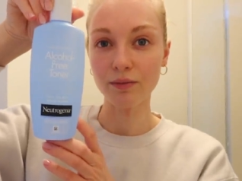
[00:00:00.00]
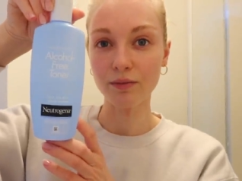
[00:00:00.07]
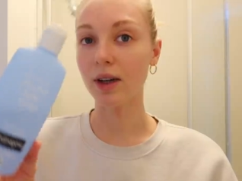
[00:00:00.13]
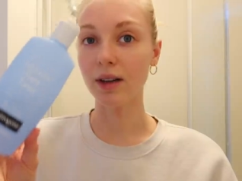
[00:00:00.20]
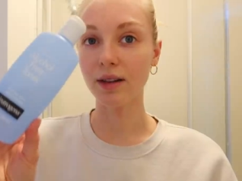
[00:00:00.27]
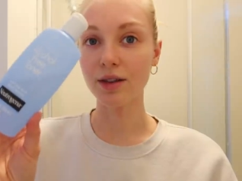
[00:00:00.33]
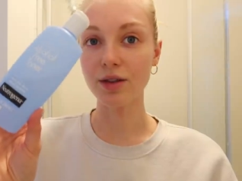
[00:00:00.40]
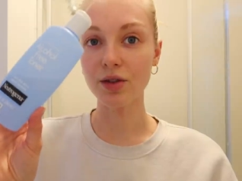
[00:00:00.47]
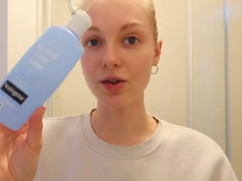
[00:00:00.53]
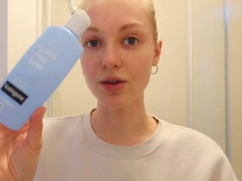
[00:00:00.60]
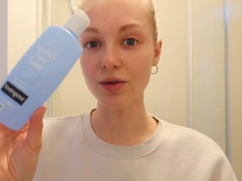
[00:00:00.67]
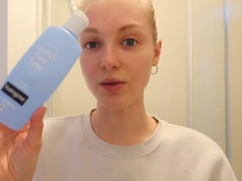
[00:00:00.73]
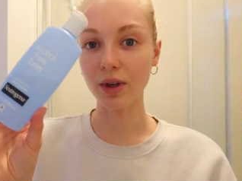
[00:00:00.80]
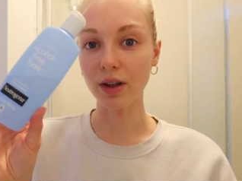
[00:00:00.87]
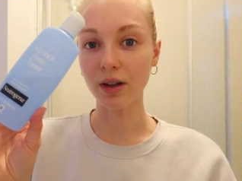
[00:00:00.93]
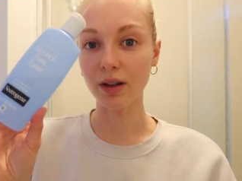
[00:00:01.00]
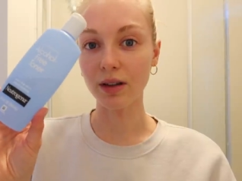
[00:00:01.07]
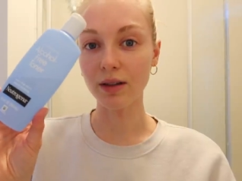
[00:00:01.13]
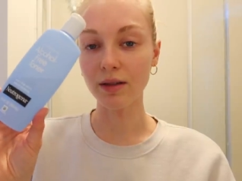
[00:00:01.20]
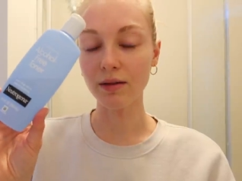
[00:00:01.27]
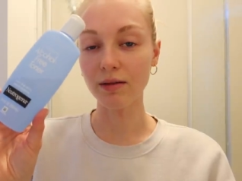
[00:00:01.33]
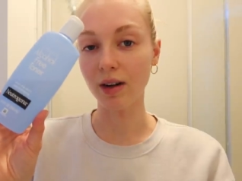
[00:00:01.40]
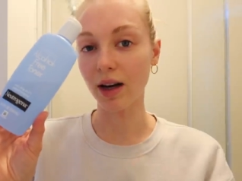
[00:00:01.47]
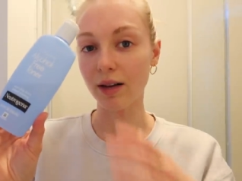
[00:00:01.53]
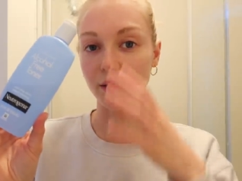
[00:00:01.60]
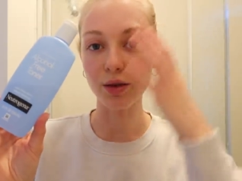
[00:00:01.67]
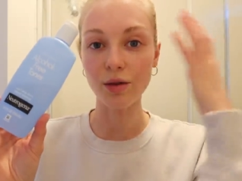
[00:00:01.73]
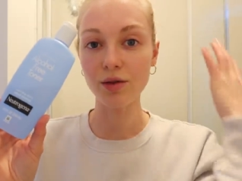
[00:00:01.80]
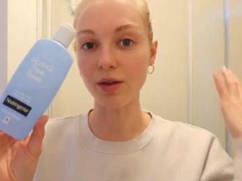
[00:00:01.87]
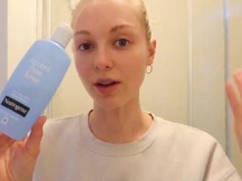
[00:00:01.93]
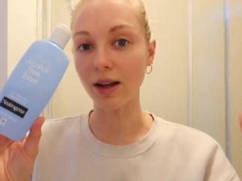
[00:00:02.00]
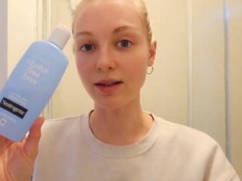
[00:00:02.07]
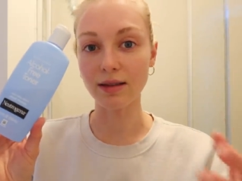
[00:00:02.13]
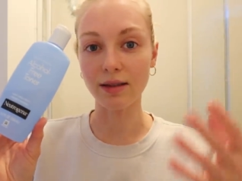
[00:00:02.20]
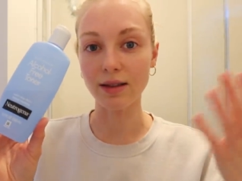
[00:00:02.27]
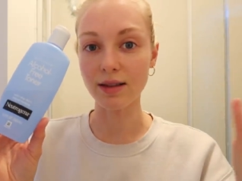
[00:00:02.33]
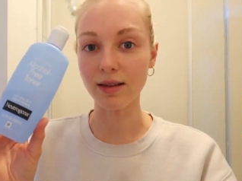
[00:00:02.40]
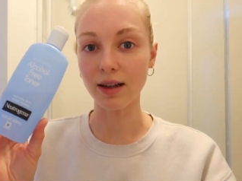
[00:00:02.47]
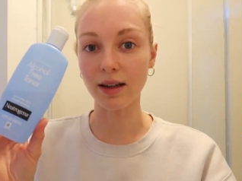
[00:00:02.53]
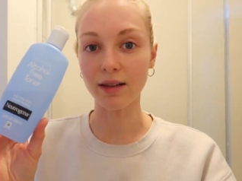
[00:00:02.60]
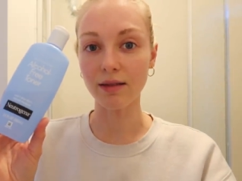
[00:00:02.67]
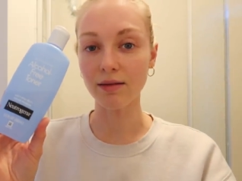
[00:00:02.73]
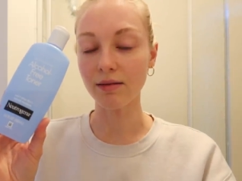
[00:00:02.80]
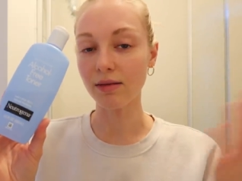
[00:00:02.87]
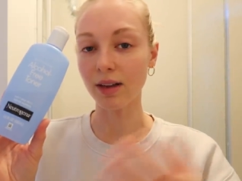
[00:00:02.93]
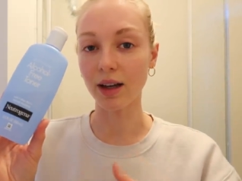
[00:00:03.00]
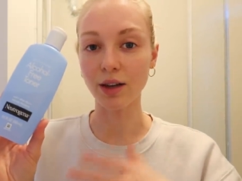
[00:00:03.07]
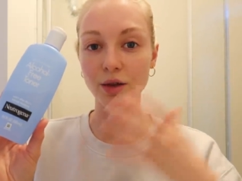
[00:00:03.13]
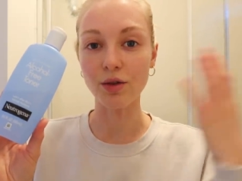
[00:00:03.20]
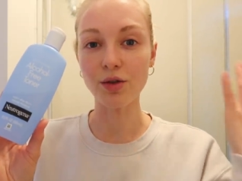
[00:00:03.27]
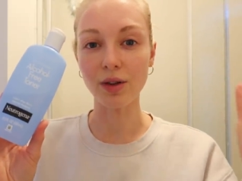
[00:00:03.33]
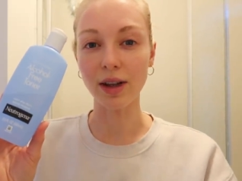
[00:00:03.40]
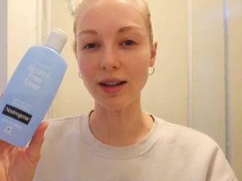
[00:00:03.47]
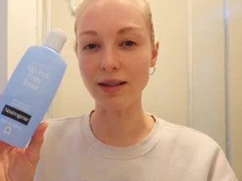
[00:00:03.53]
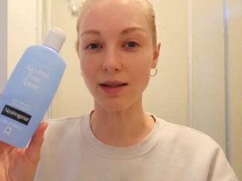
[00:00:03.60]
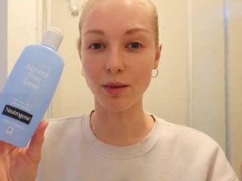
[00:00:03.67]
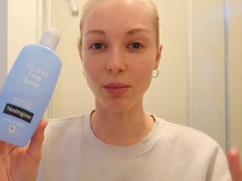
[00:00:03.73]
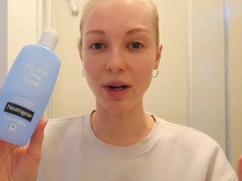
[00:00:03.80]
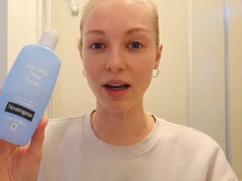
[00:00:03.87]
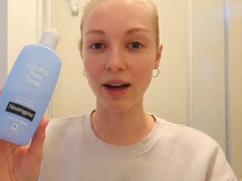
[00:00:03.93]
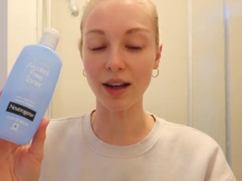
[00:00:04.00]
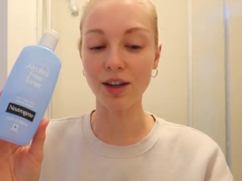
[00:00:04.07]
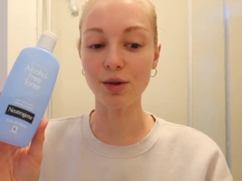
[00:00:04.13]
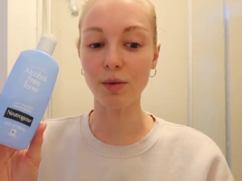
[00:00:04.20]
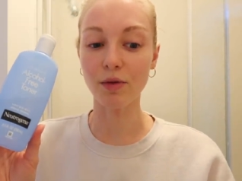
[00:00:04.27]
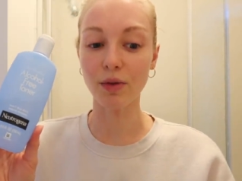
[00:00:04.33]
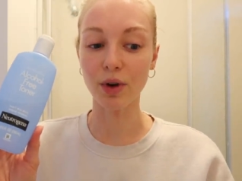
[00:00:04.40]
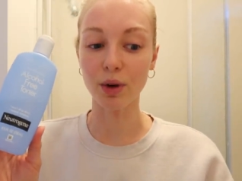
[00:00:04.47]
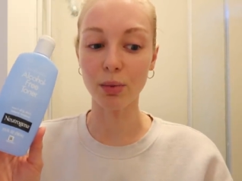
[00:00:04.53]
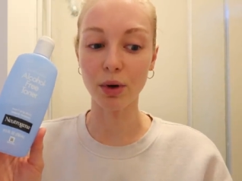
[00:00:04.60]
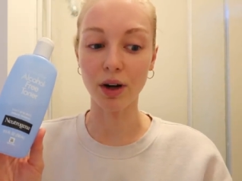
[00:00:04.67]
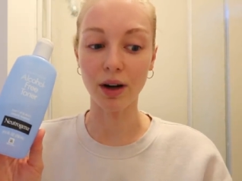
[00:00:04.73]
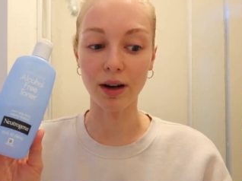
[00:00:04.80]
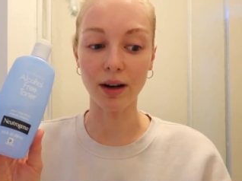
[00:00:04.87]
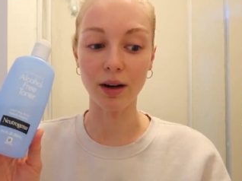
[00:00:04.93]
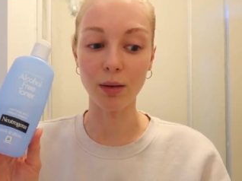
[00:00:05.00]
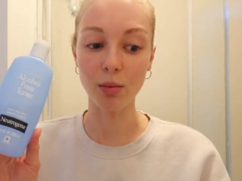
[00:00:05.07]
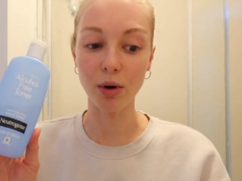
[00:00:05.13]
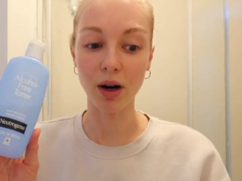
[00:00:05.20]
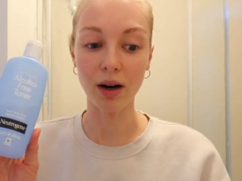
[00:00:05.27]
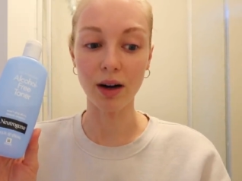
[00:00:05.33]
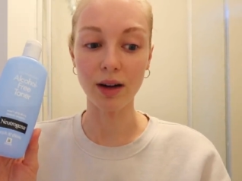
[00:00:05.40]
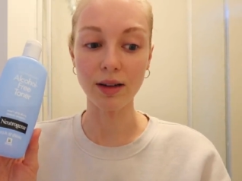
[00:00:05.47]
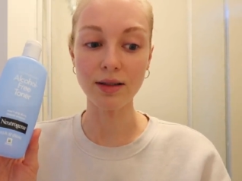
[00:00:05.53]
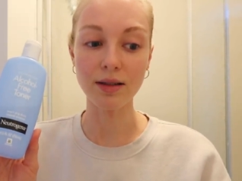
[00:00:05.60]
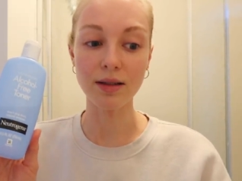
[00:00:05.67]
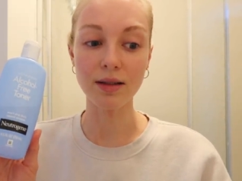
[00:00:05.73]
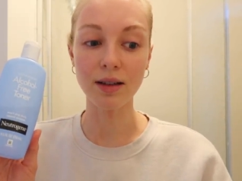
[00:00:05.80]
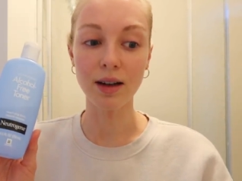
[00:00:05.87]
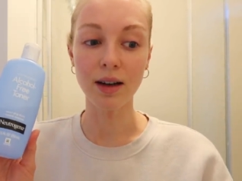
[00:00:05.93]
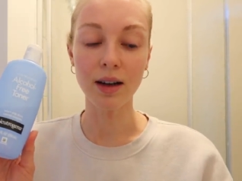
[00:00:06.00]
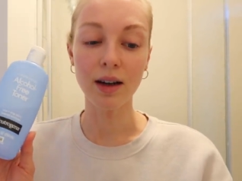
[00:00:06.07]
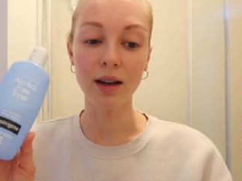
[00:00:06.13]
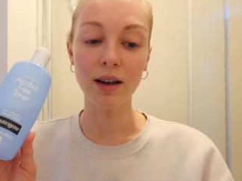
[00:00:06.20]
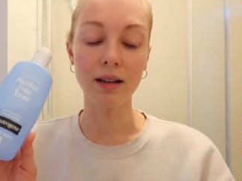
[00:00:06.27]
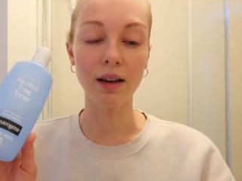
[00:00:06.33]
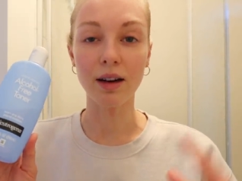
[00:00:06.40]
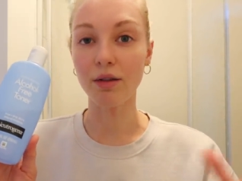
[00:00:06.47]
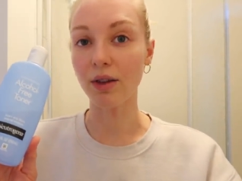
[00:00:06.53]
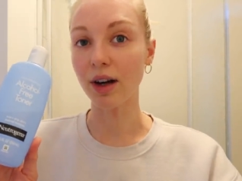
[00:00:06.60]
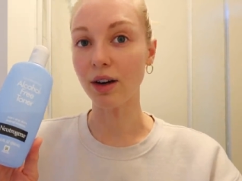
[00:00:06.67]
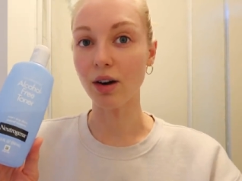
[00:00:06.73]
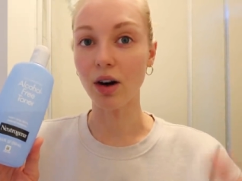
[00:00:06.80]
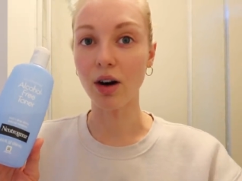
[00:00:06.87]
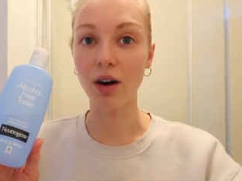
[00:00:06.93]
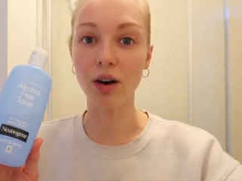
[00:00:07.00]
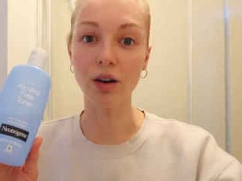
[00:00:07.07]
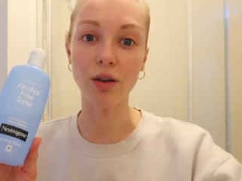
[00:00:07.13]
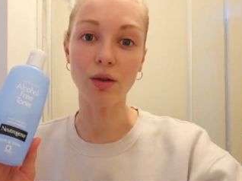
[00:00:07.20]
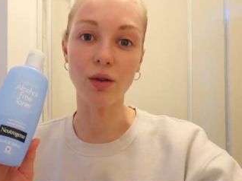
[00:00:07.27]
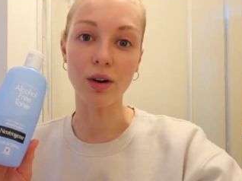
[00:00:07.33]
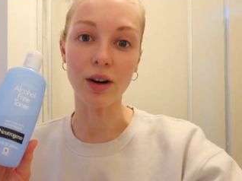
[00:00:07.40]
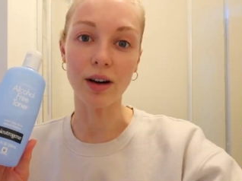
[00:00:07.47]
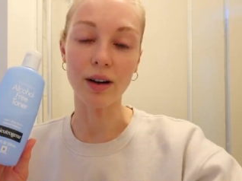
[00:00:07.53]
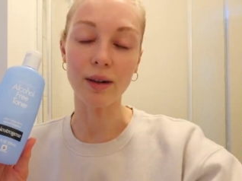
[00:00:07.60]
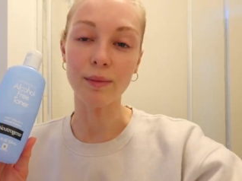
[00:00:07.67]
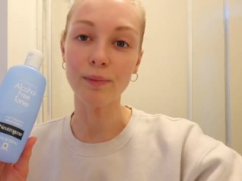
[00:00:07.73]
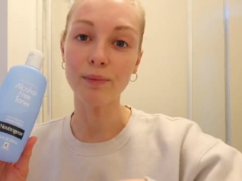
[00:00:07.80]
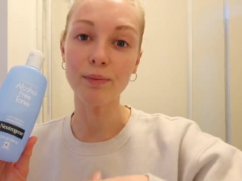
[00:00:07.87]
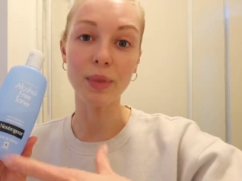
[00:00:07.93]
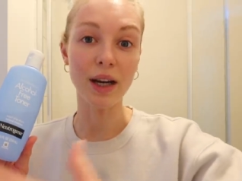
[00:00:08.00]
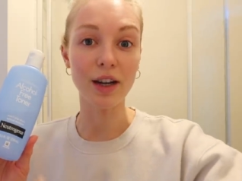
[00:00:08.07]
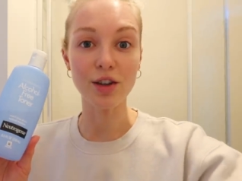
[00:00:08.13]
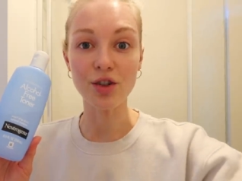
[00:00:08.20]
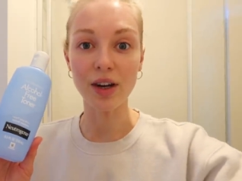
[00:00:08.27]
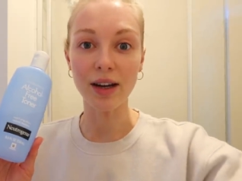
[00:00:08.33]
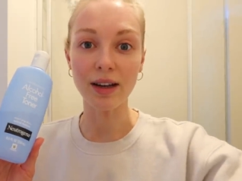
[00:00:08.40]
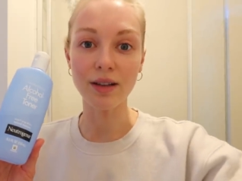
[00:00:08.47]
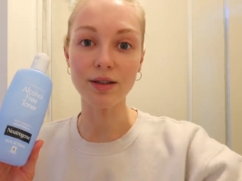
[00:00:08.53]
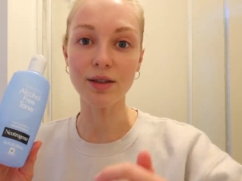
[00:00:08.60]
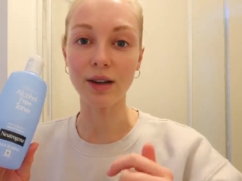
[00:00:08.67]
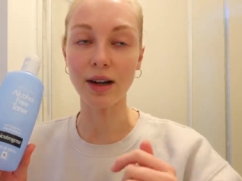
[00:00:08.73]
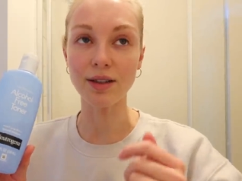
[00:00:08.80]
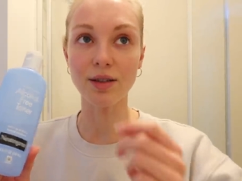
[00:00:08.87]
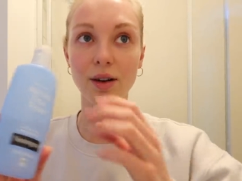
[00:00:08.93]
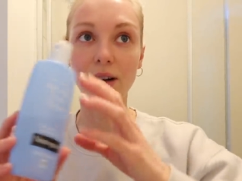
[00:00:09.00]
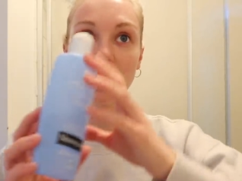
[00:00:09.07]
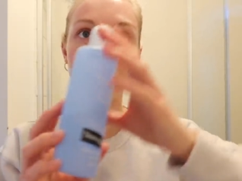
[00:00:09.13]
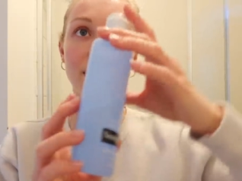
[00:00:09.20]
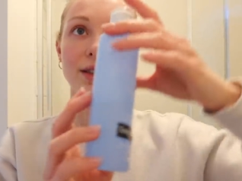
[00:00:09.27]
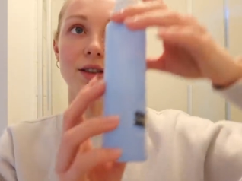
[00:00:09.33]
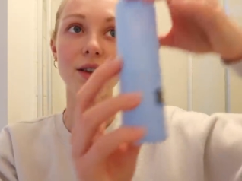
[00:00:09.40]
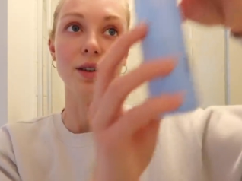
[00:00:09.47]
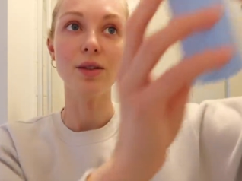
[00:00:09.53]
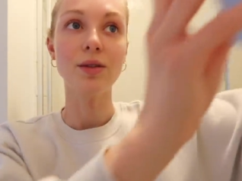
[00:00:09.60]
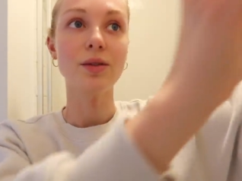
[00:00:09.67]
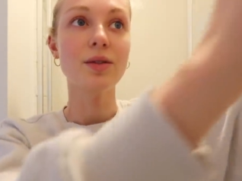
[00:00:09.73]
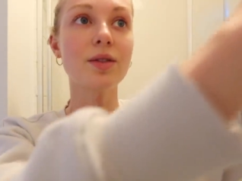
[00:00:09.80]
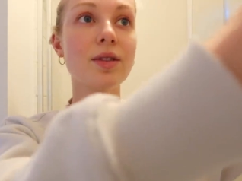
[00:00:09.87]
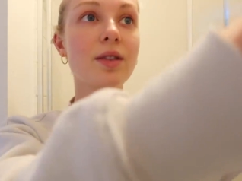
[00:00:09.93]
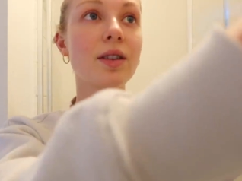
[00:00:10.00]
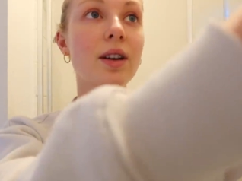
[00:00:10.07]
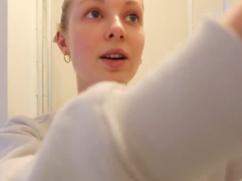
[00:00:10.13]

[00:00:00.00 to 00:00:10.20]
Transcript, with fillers: And this is just really good at neutralizing the skin, like neutralizing the pH before you put on any products like retinol or BHAs. You guys know I like to use